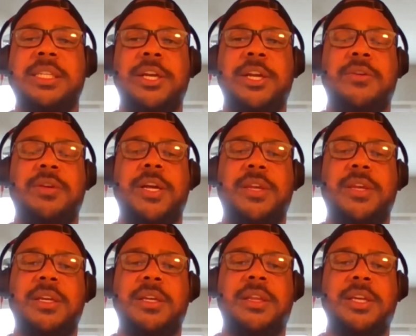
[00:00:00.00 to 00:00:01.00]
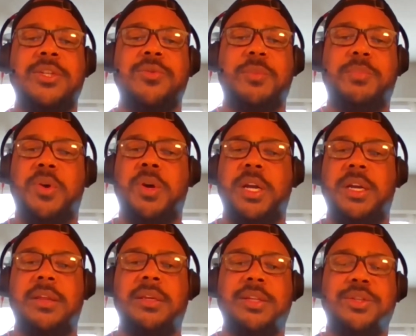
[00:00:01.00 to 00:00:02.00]
nothing too important,
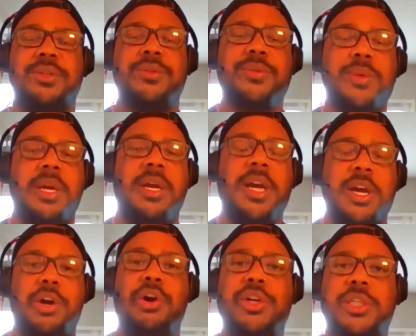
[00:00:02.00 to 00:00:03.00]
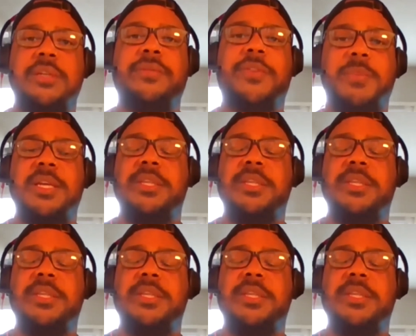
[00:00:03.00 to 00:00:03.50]
nothing too urgent for me.